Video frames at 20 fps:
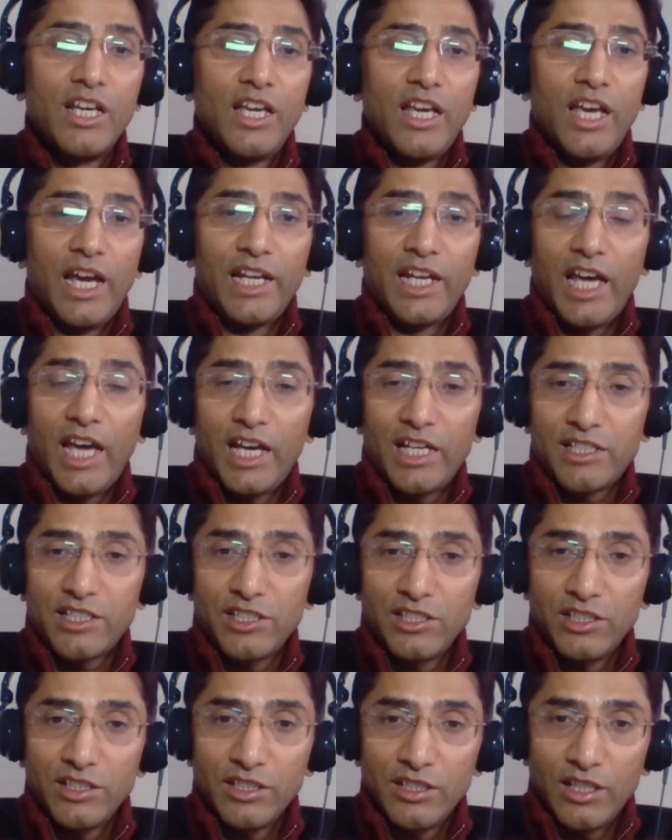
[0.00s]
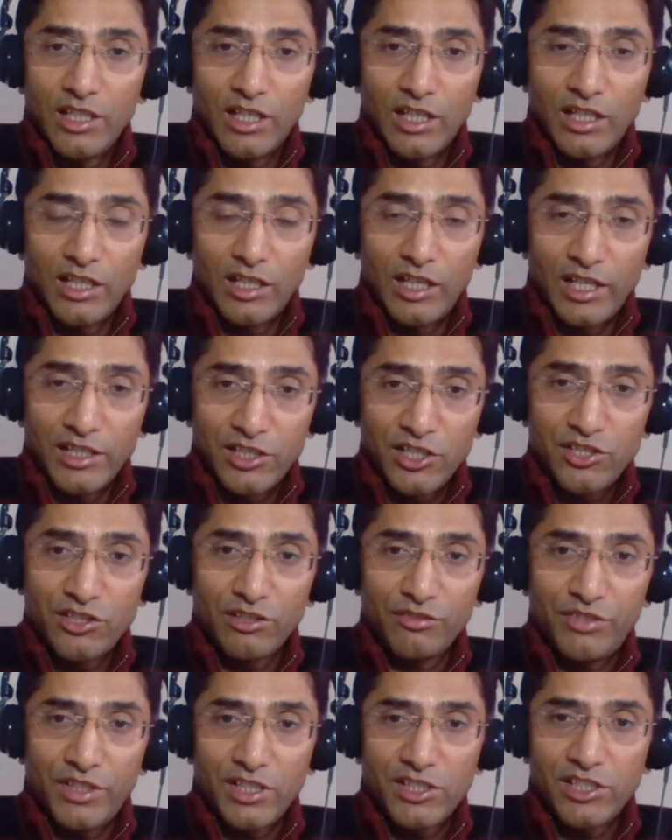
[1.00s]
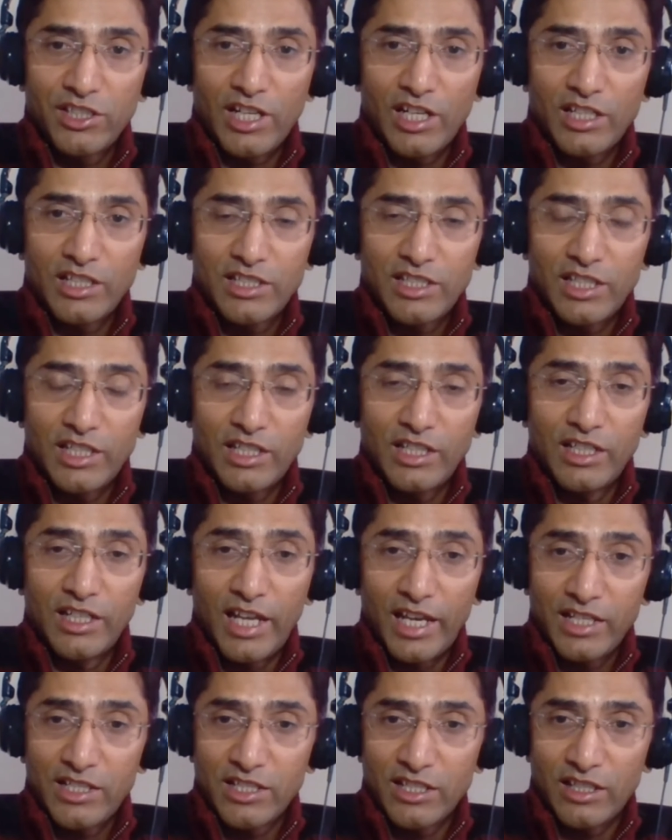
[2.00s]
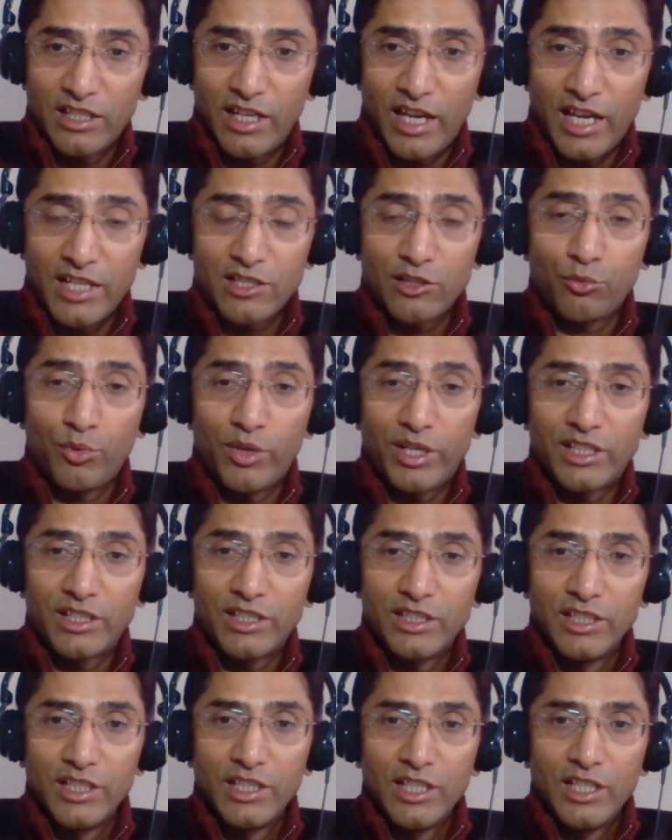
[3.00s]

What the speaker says: and add additional functionality later as and when